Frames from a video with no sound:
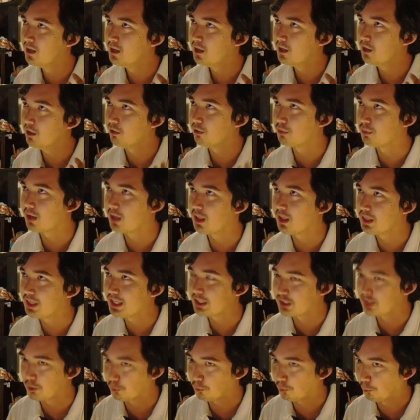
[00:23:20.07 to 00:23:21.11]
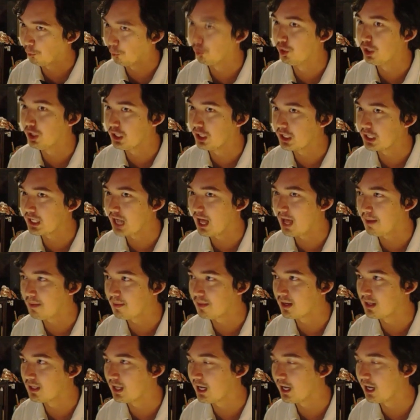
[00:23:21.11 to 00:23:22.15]
It was one of the things that really got me
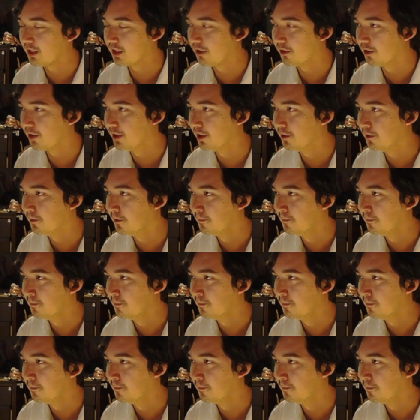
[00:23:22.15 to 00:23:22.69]
into Halo, though.